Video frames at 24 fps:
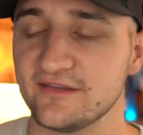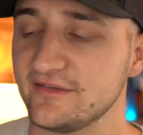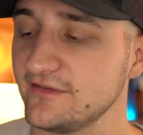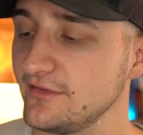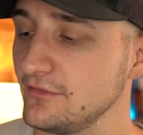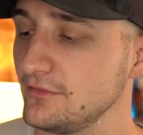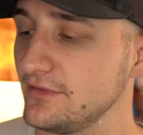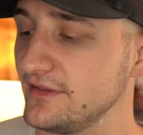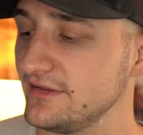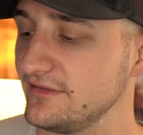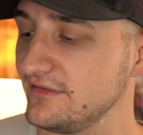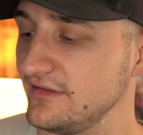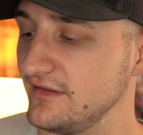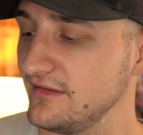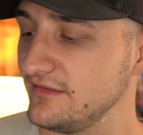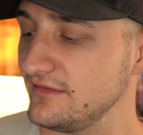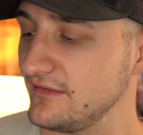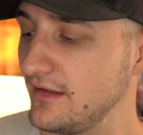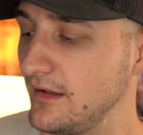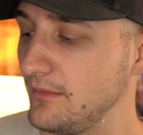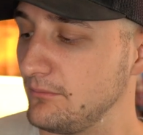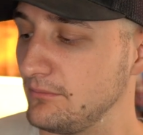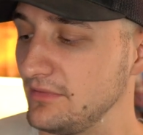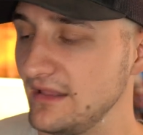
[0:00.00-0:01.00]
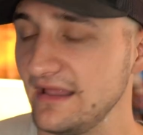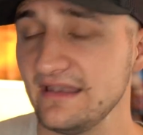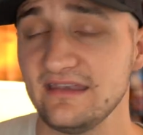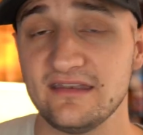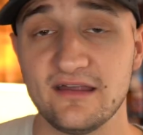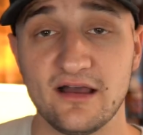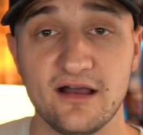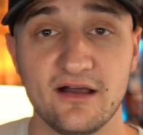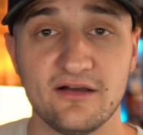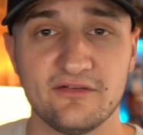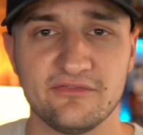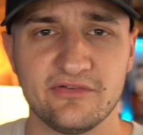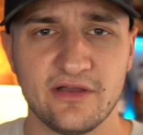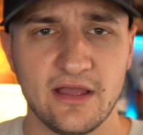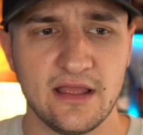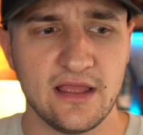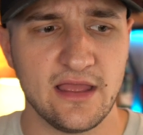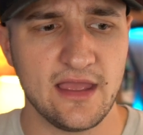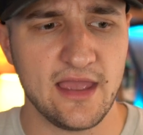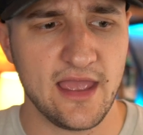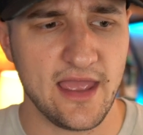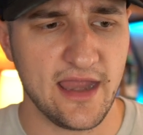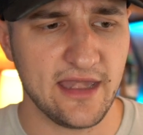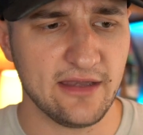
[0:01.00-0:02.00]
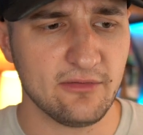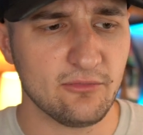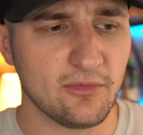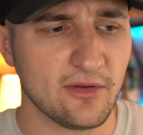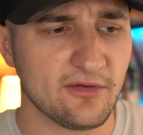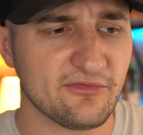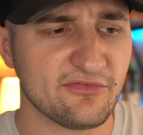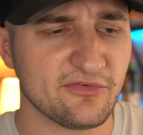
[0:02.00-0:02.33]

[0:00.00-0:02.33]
So this is a blend of anywhere